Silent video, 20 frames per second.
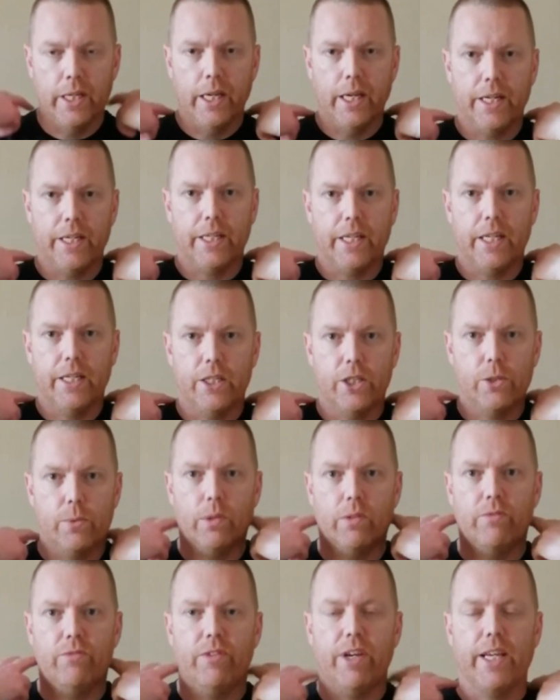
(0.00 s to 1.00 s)
and again this
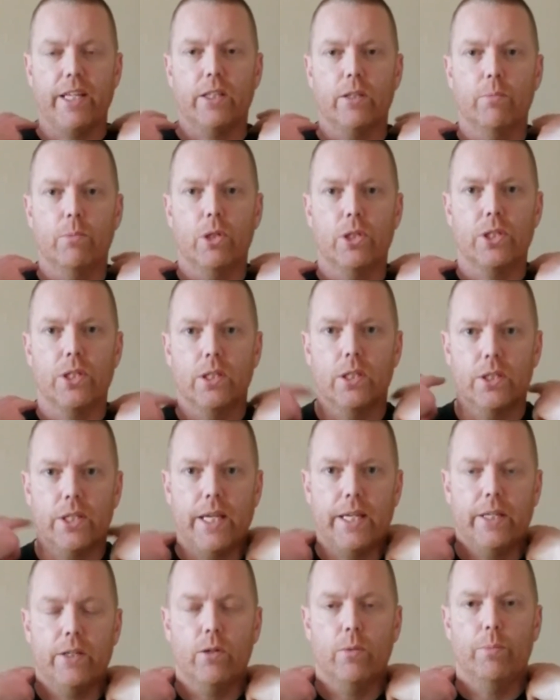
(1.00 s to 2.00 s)
will affect the muscles
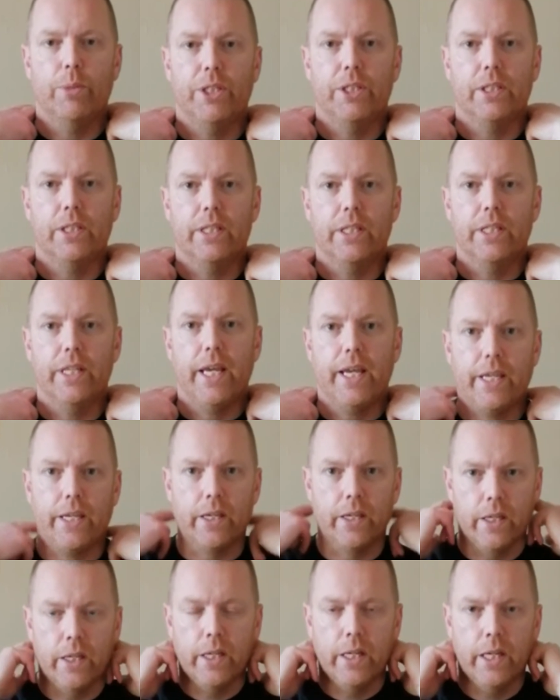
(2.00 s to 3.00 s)
heading up into the
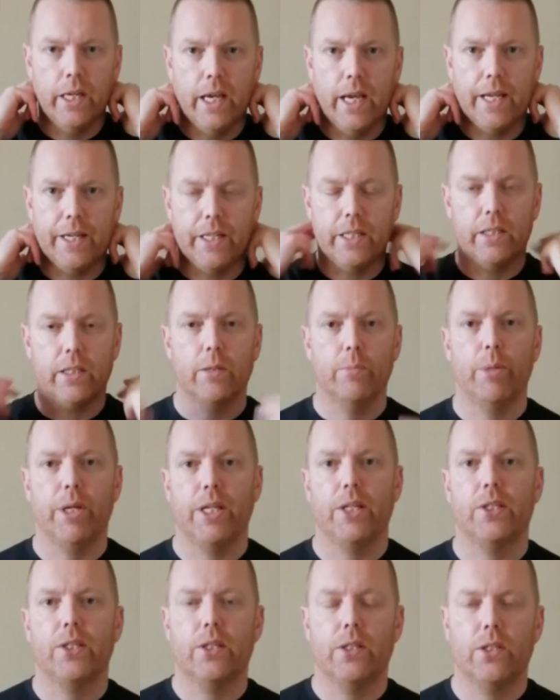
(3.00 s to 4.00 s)
neck and into the
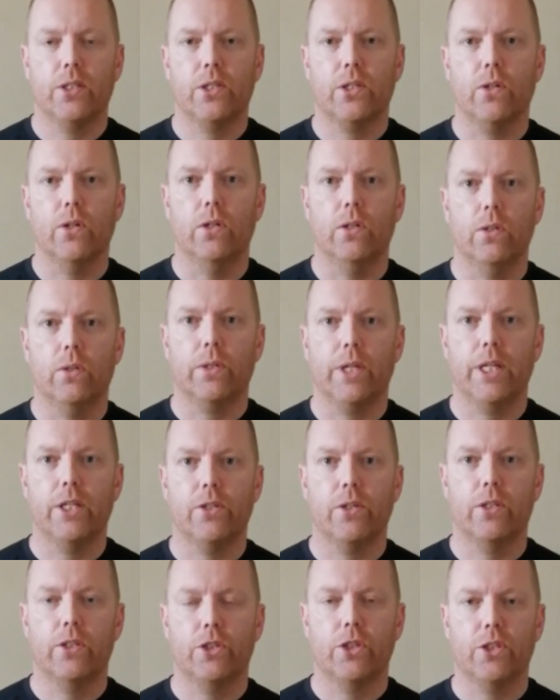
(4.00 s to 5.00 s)
base of the skull. Okay,
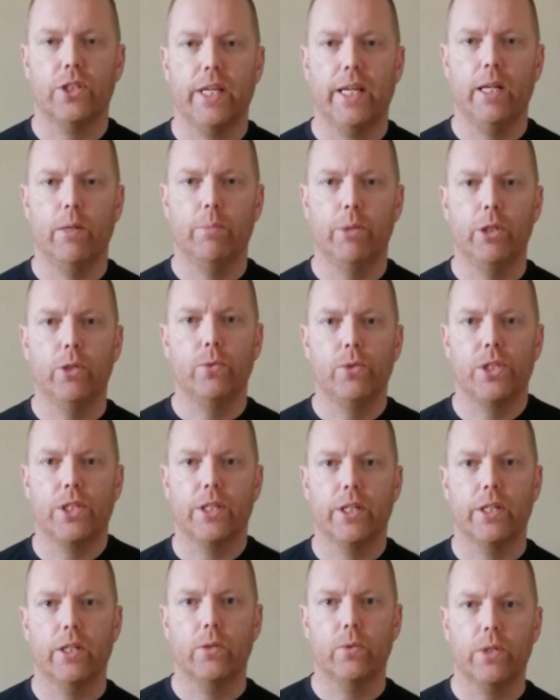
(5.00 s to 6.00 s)
so it's just to help
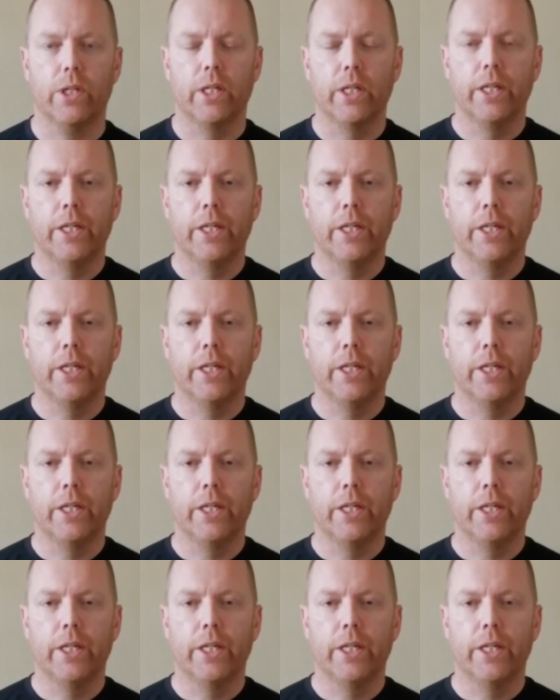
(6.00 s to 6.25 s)
loosen it out.